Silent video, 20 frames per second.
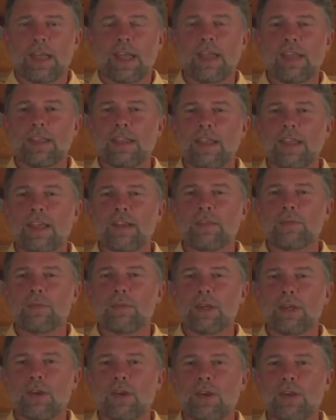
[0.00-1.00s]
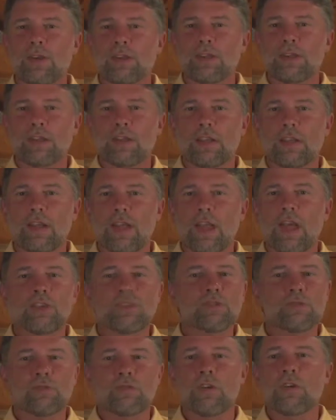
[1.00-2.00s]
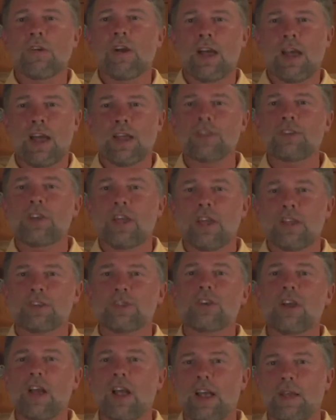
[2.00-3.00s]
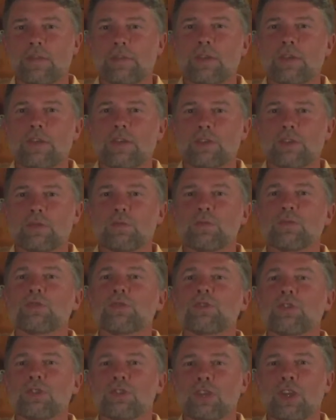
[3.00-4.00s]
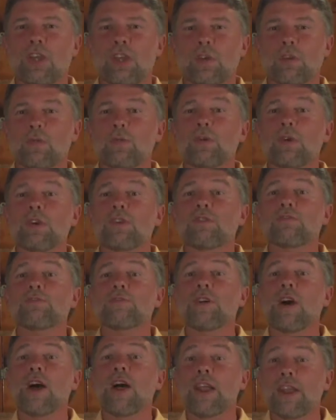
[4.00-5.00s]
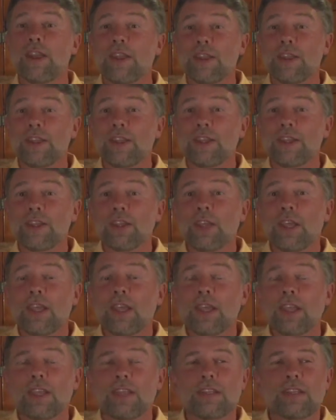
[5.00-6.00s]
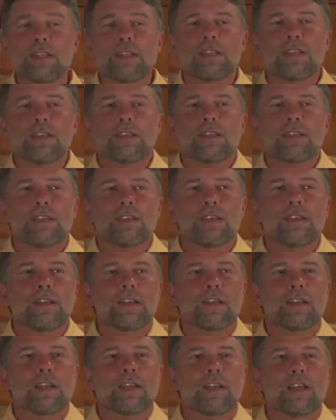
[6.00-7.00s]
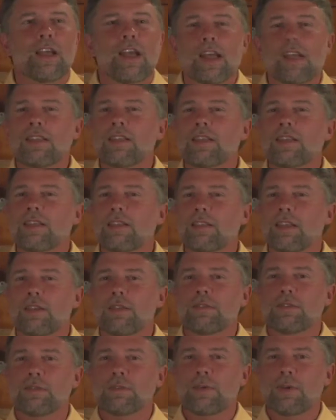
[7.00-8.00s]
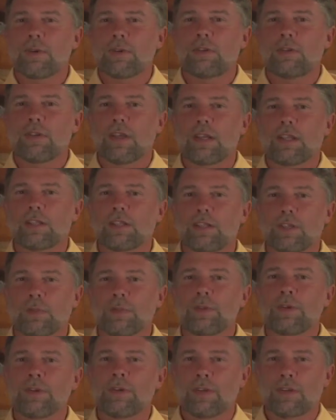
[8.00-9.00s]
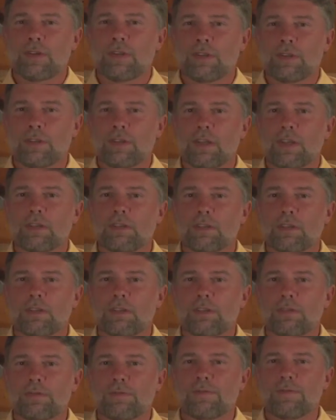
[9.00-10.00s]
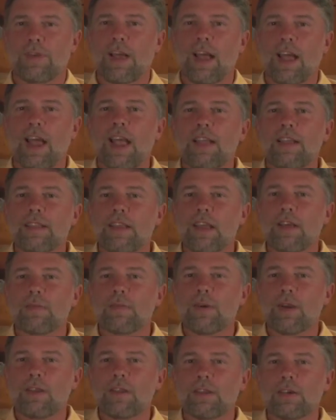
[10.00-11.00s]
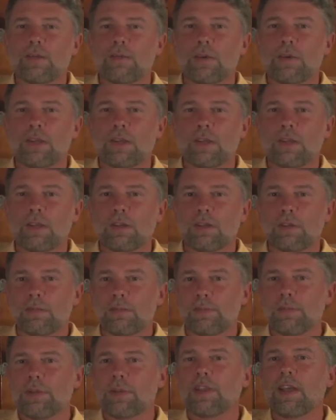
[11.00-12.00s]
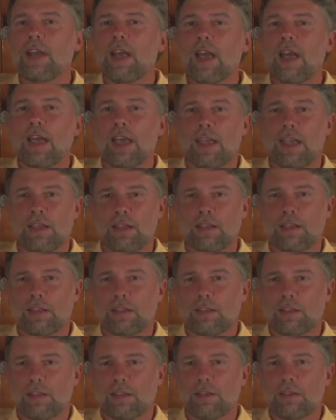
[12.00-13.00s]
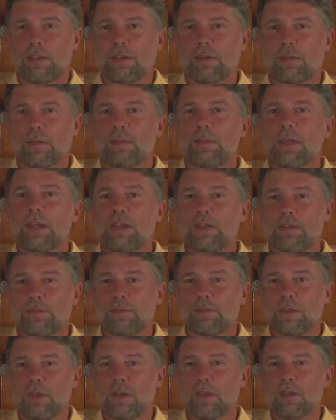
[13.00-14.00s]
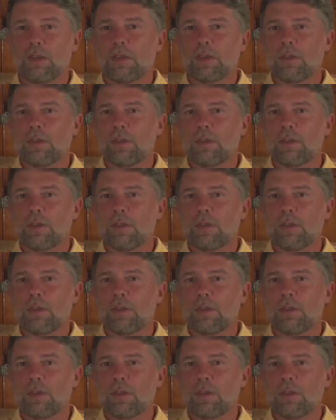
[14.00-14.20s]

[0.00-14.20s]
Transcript: And then we called it Astro Ha Cha Cha because it was just kind of weird fun. And I think that was part of that spirit is let's find that way that we can play meaningfully,